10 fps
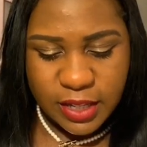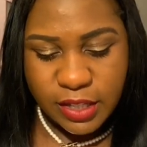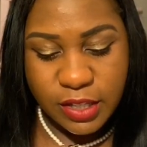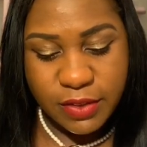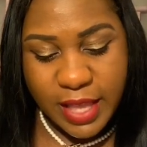
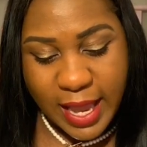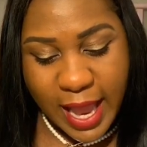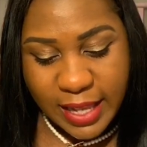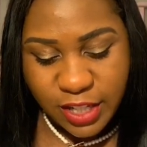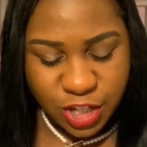So that
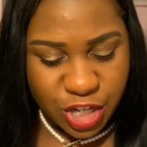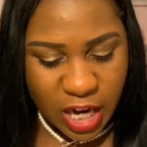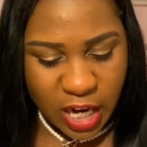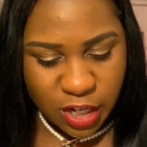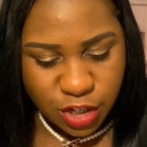hasn't
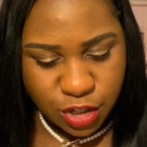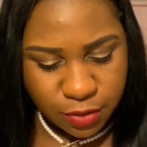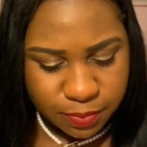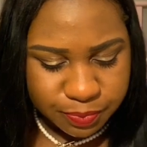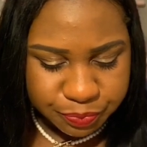changed.
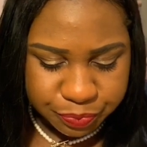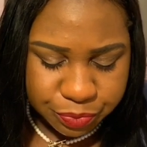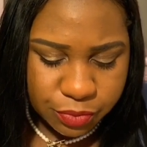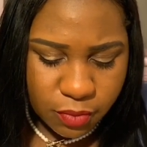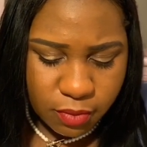
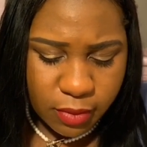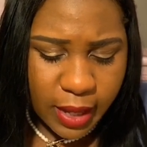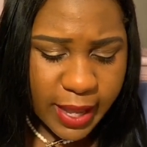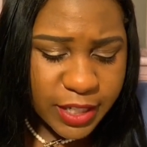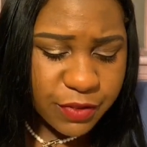
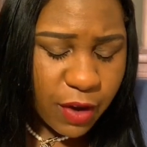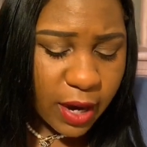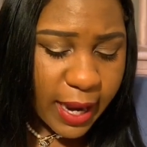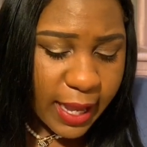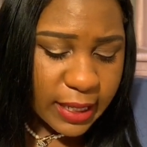As far
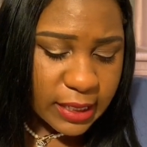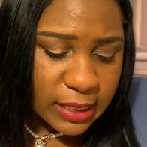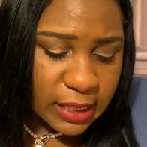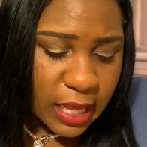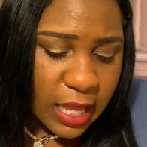as
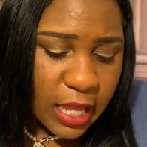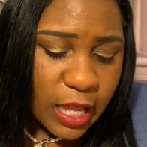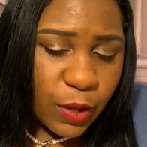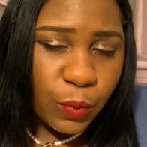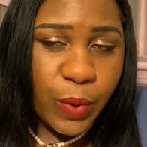
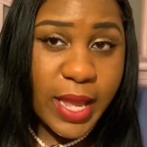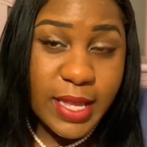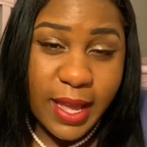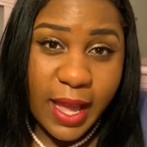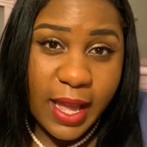
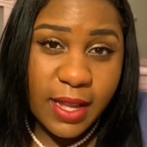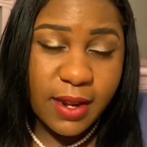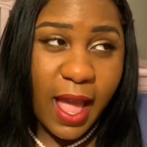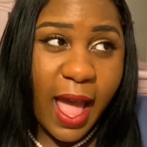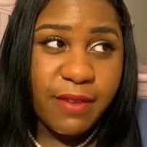weight
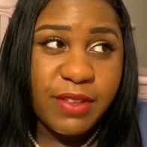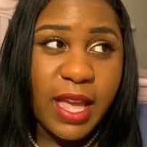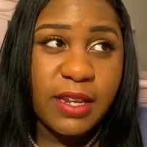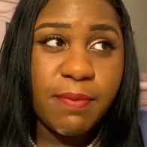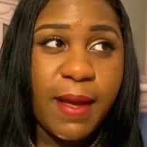gain, I've
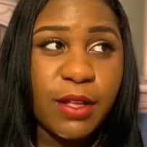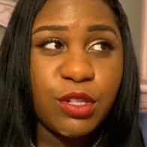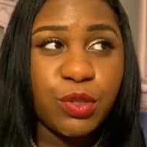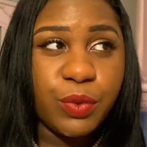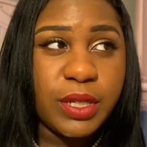gained
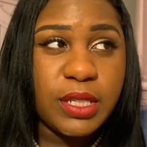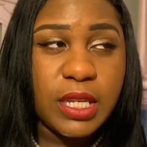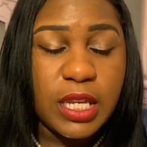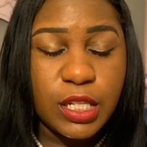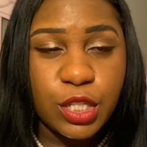about
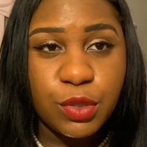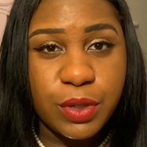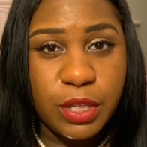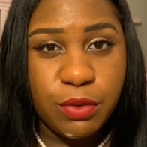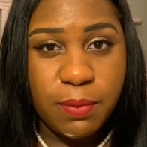20 to
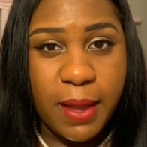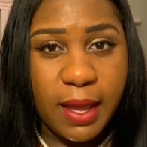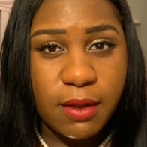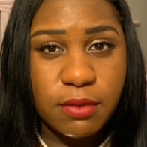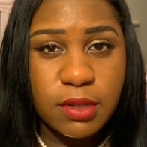23
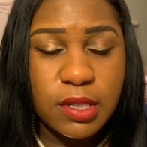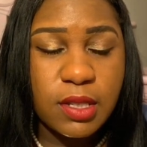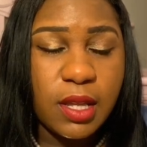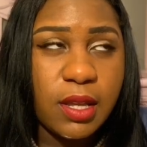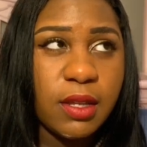pounds.
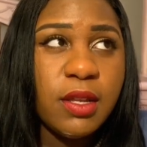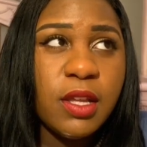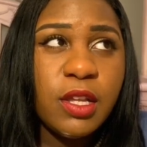The